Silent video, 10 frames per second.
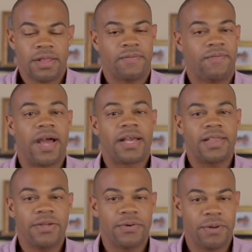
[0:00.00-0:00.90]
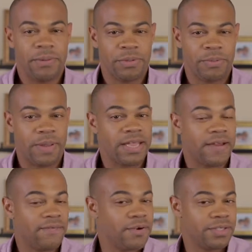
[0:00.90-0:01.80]
The fact that you were able to make
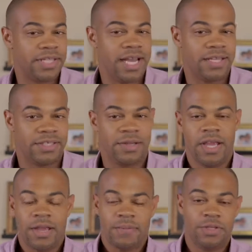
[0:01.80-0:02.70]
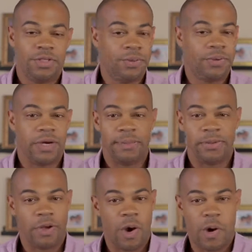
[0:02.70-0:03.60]
that first 1,000 means you were able to